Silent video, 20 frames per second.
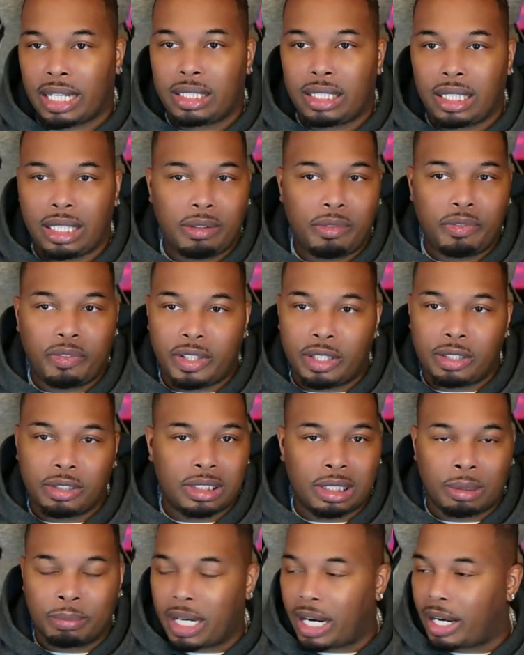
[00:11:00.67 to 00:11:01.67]
did feel
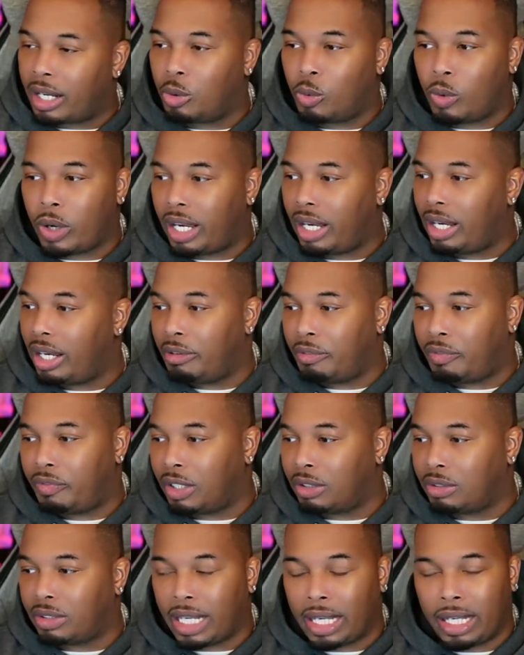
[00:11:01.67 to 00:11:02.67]
some kind of way and
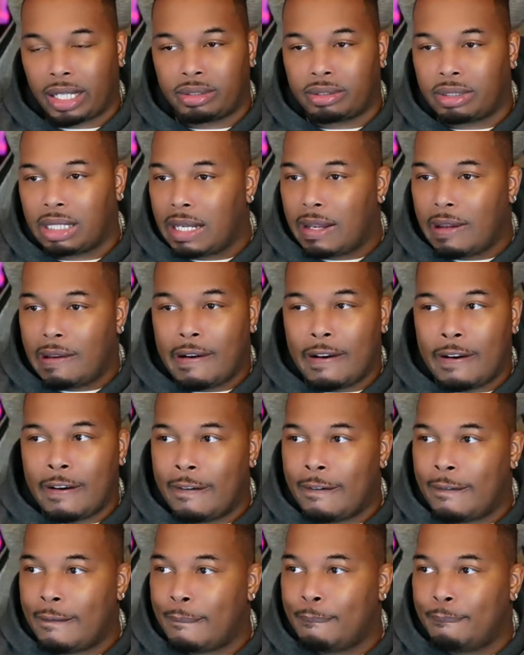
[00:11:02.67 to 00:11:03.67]
felt that
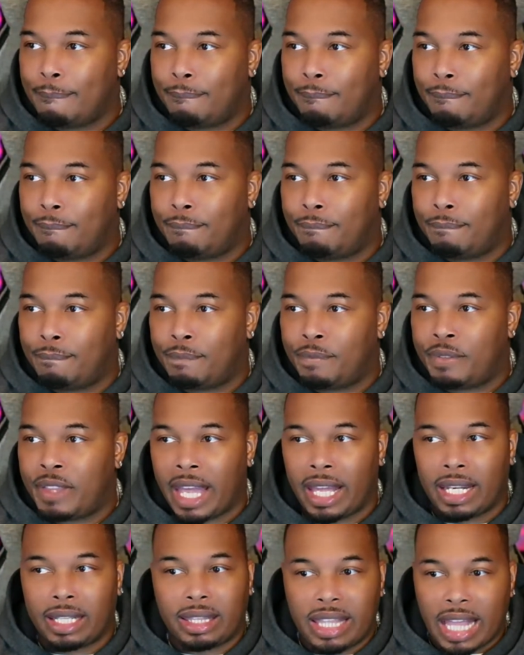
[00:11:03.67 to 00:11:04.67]

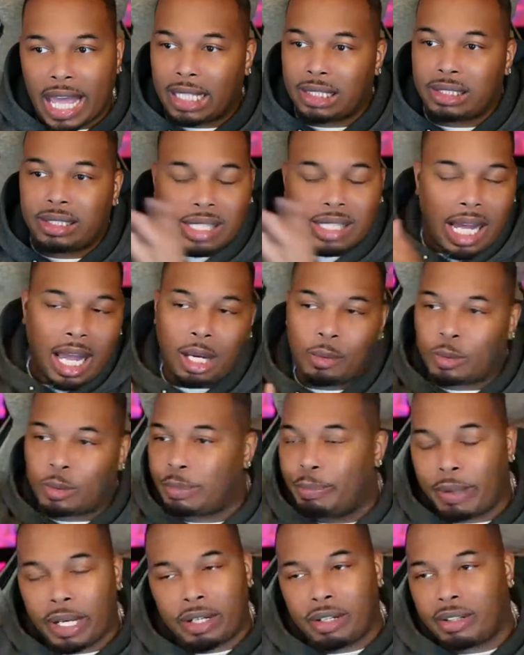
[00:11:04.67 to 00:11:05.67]
that side was
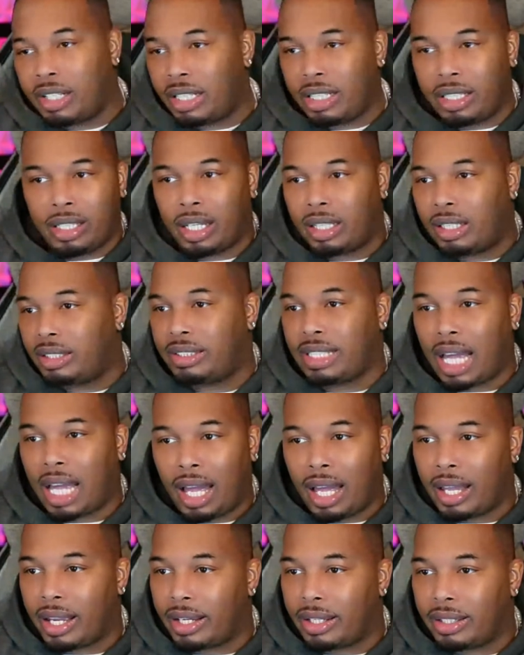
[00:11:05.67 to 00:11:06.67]
better than the other
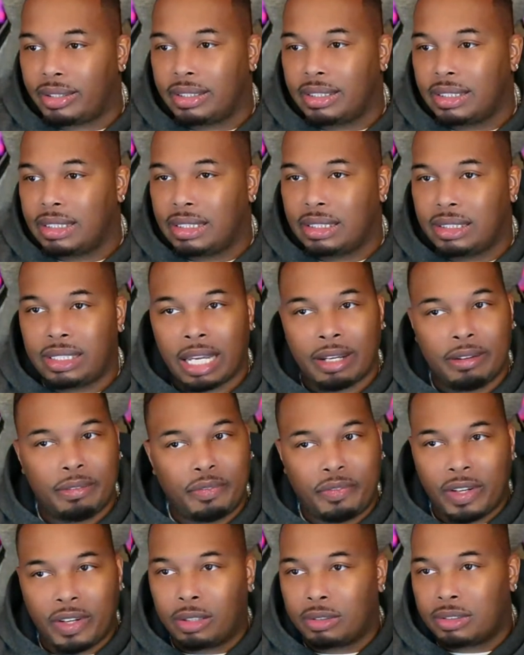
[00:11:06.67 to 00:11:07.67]
side. They
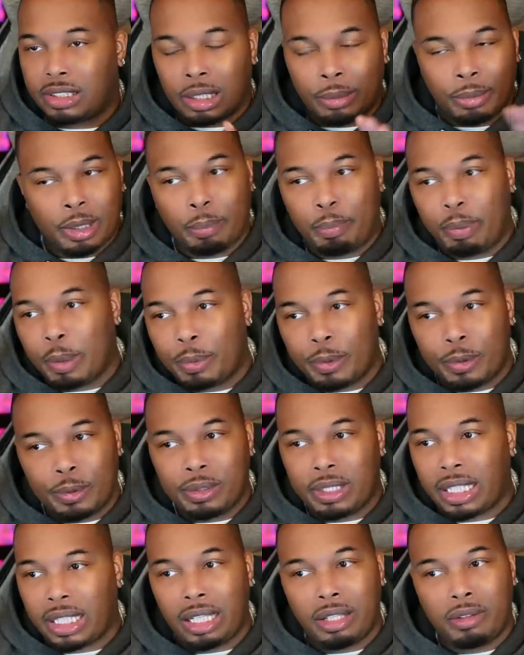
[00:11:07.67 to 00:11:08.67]
felt some of the people
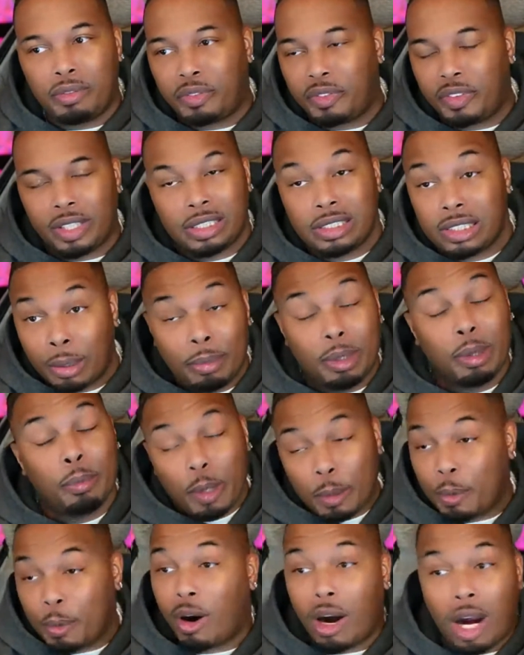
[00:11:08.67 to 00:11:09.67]
did. Some of the
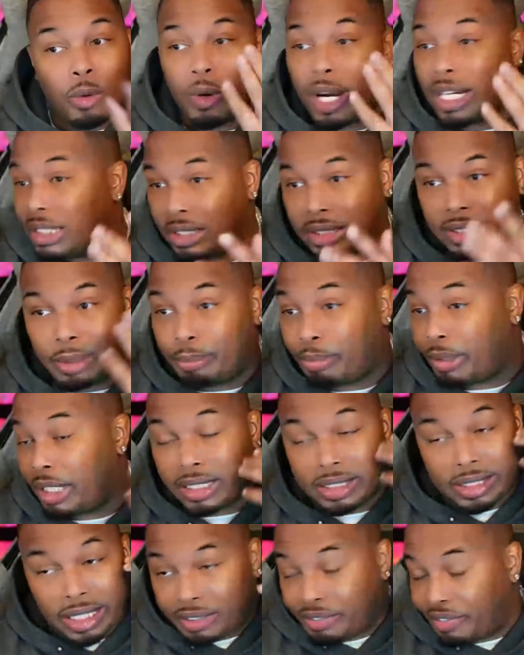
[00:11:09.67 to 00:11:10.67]
people are racist and
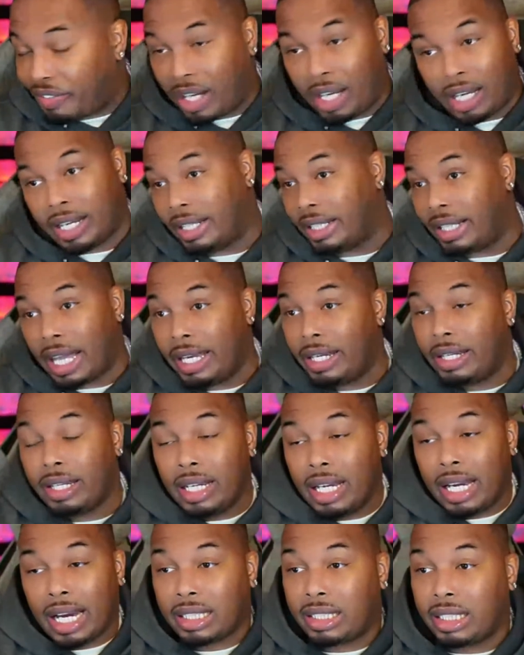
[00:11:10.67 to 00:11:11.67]
bigots. That's fine. Like,
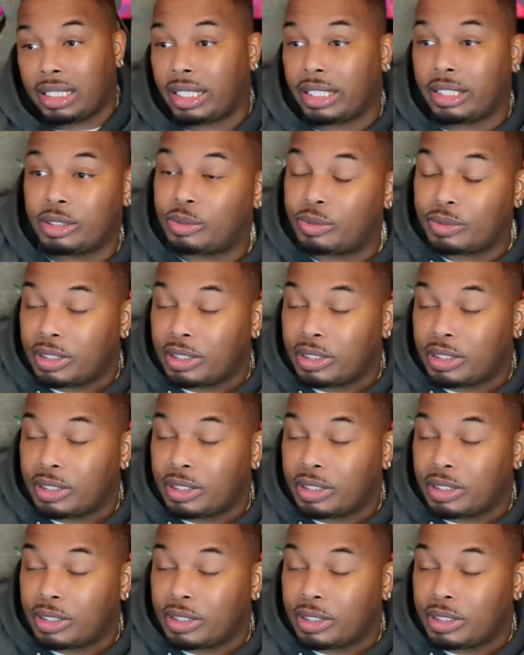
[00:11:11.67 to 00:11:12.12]
I think there's